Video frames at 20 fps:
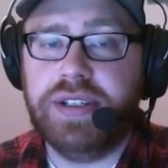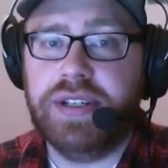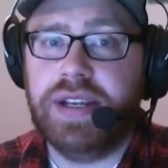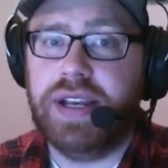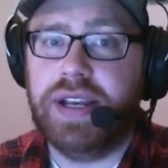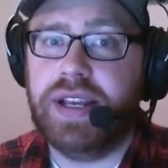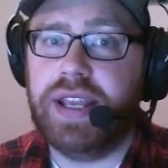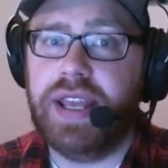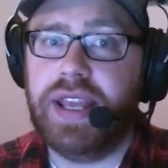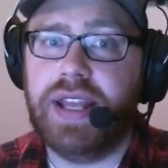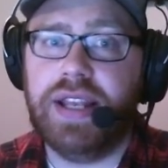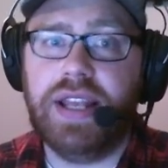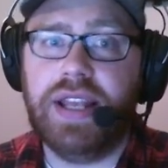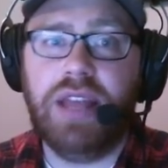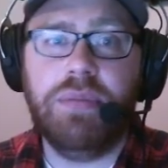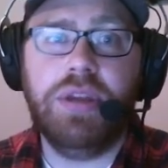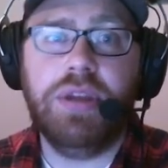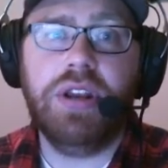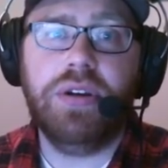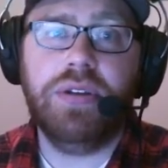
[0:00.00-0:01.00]
Again, let
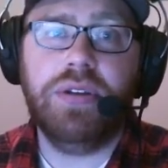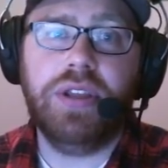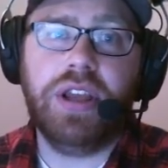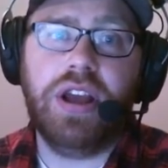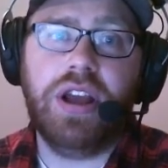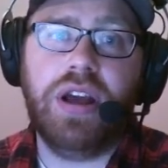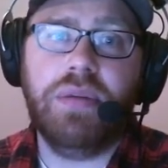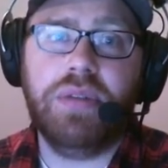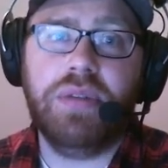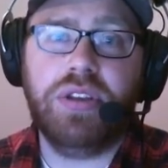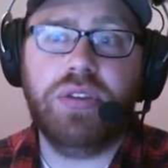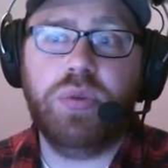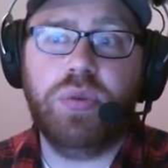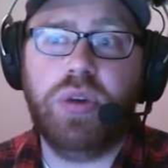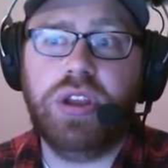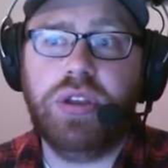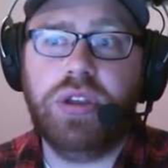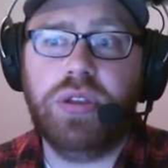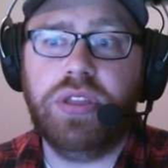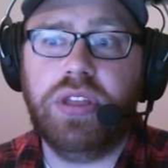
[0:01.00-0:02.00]
me know in the comments
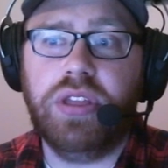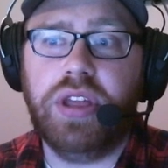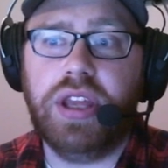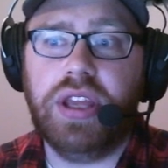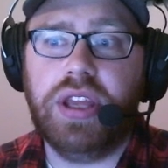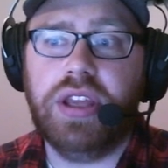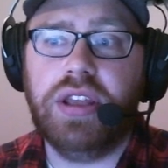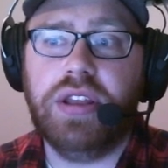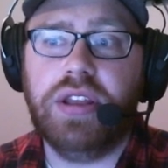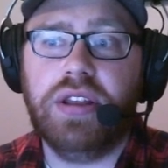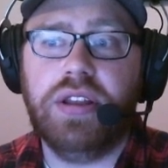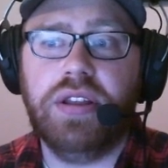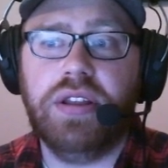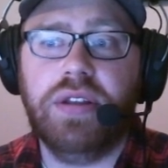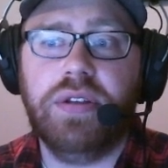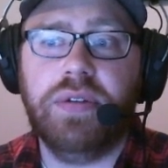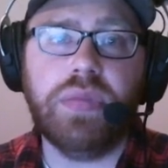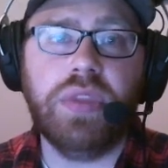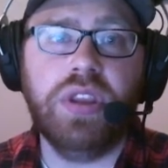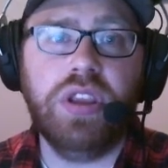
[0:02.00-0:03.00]
what you think.
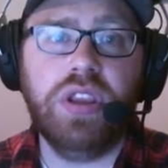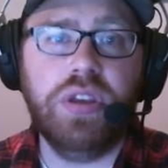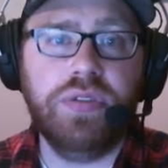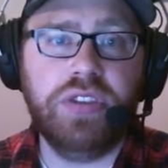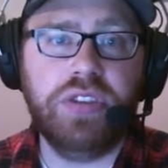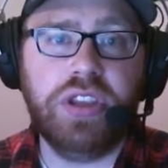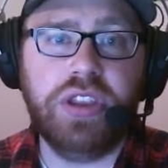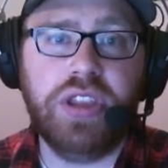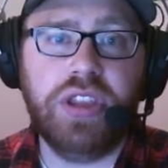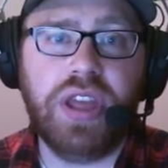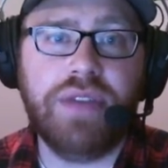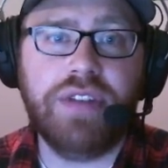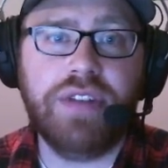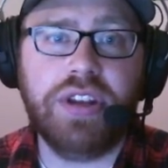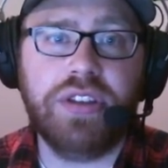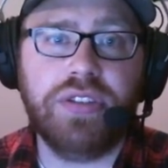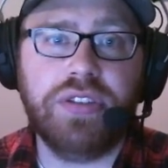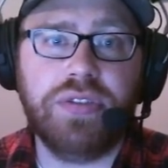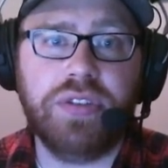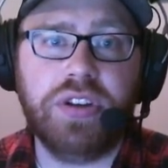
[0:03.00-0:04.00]
You've seen the
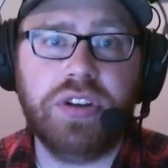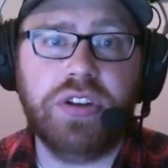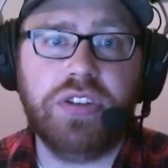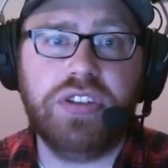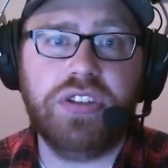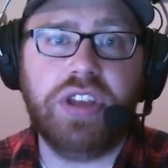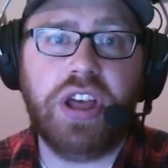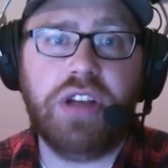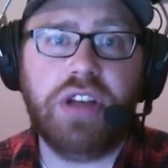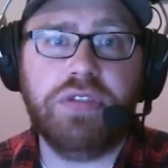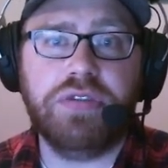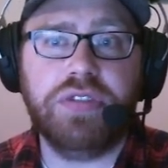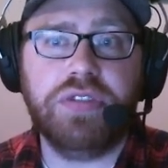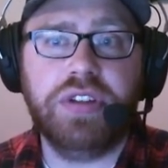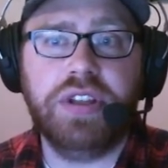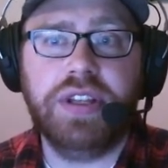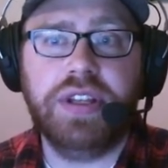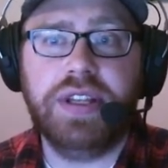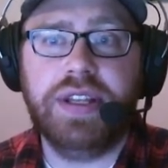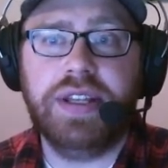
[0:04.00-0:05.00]
evidence for yourself.
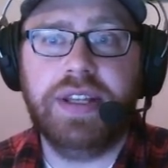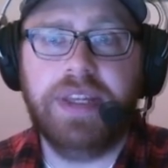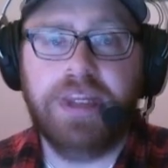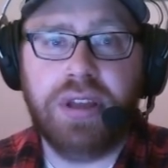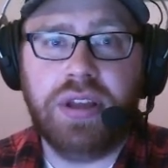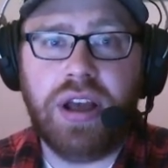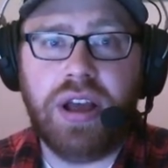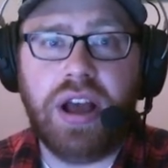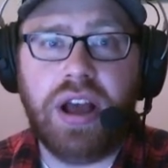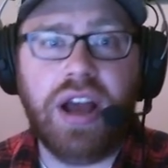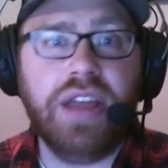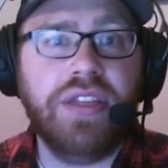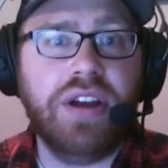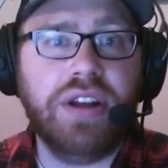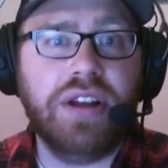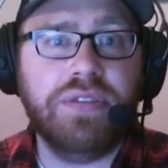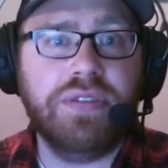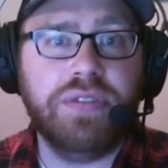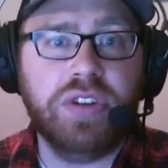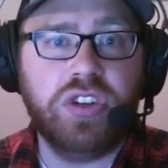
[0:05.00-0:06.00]
I
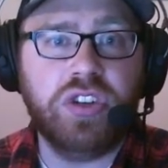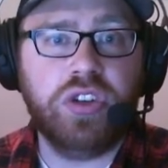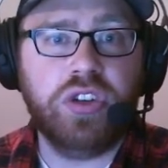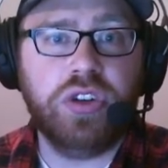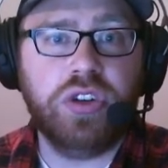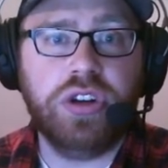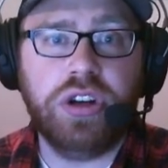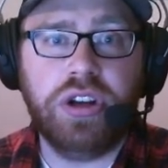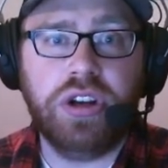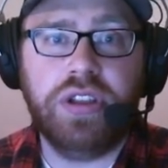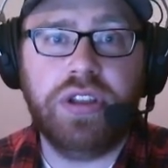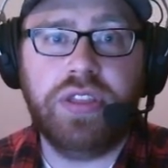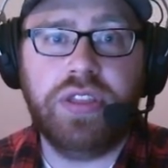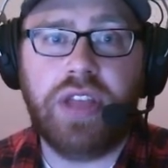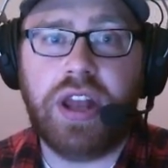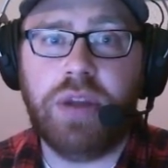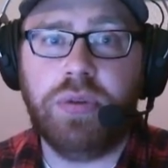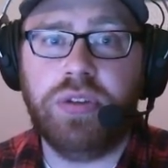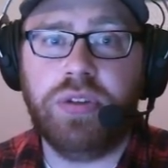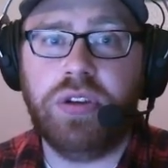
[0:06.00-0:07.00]
thought for sure that
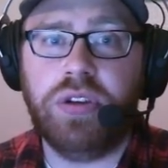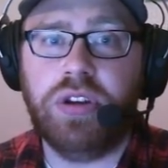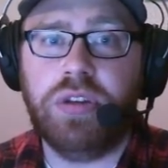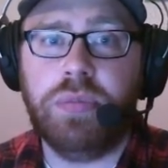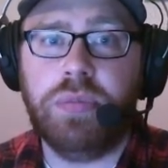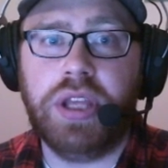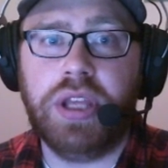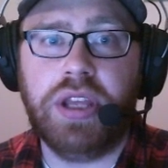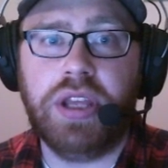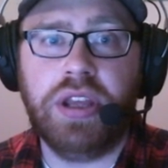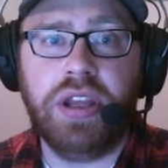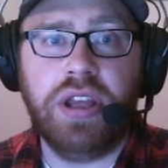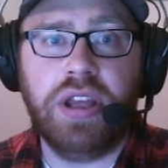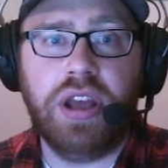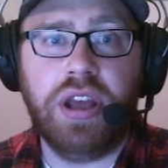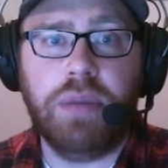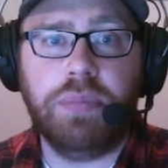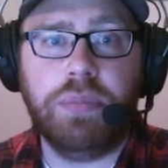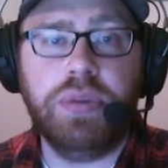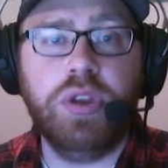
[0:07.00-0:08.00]
it was going to be
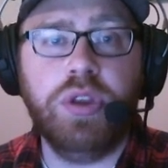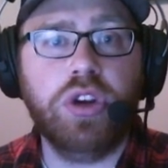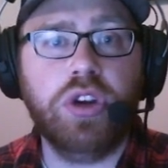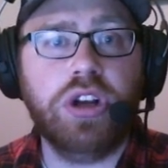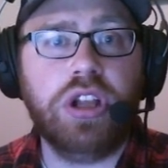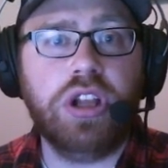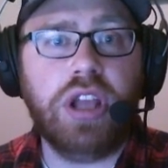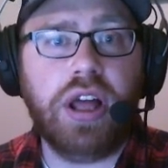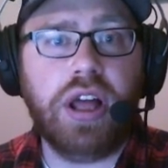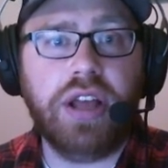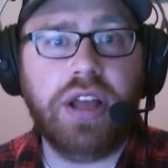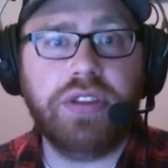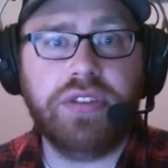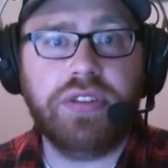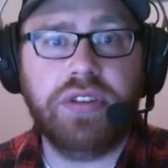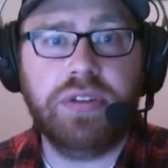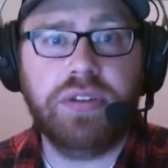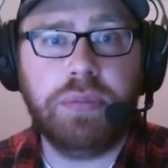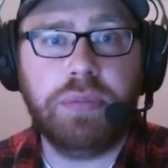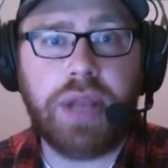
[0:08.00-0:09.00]
a pure CLAAS
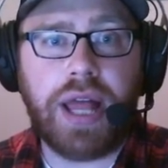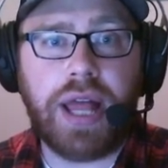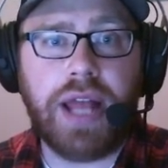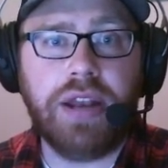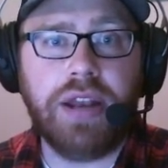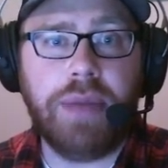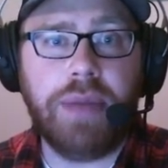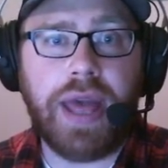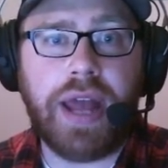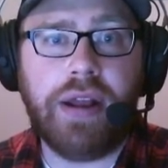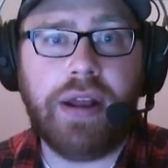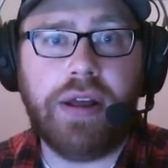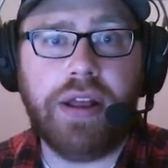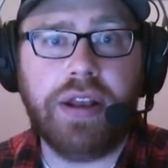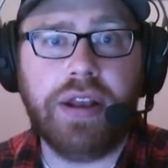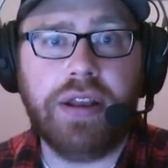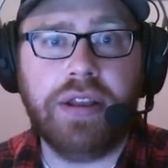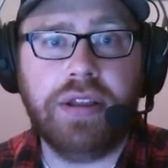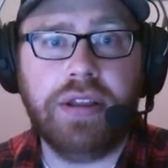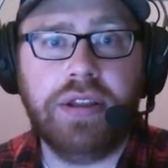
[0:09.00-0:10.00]
Platinum
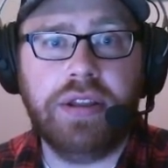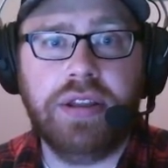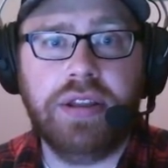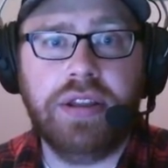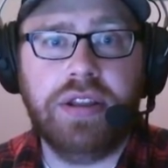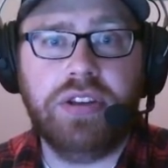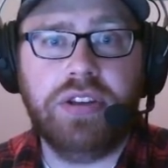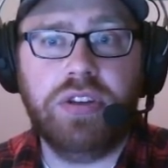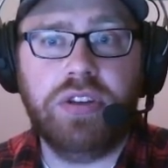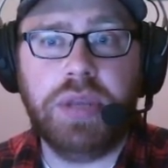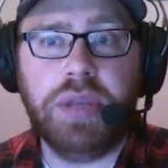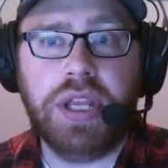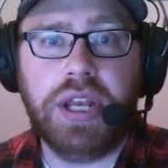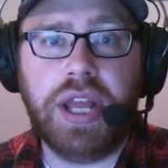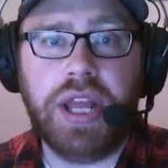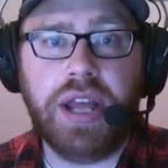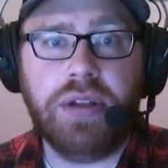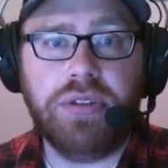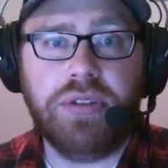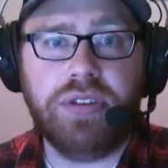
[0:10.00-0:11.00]
add-on to be
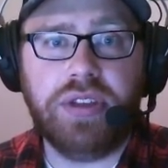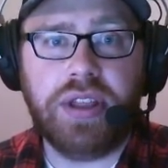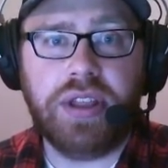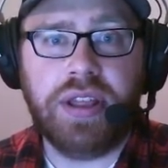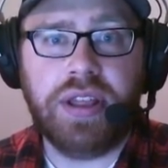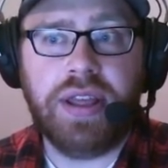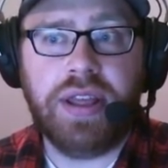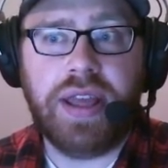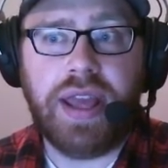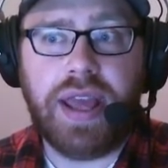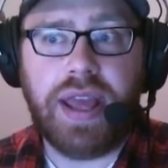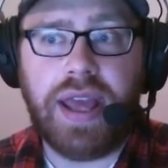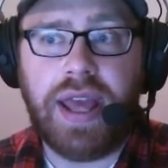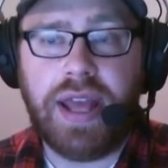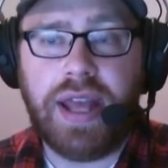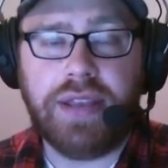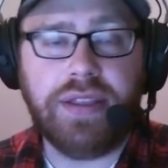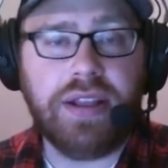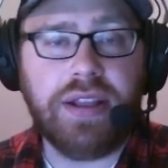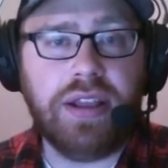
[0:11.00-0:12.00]
announced
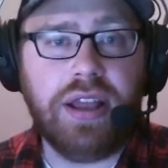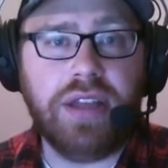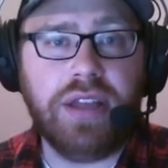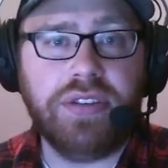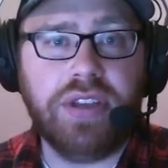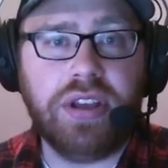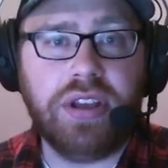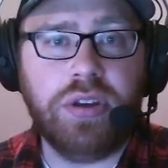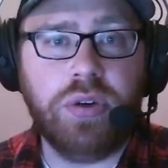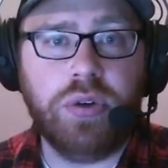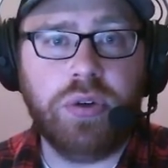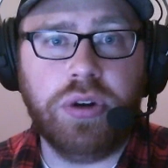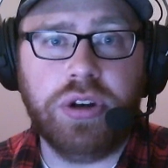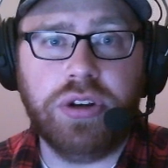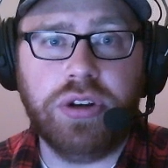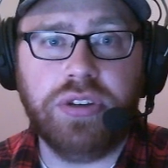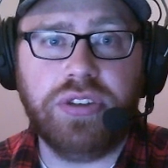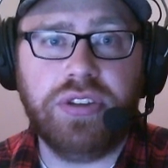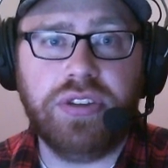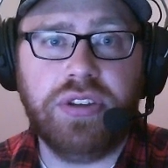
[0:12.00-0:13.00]
at the CLAAS
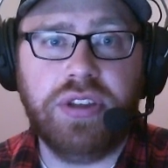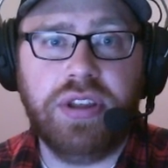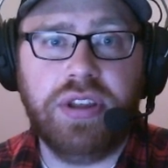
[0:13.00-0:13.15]
headquarters